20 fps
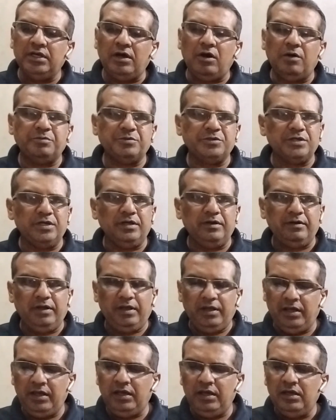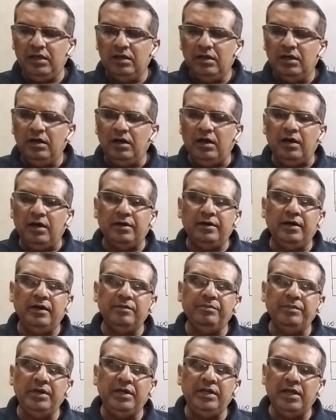Option A,
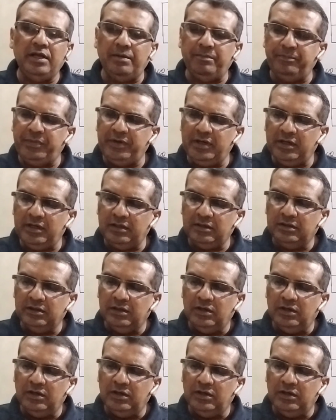100 milliampere.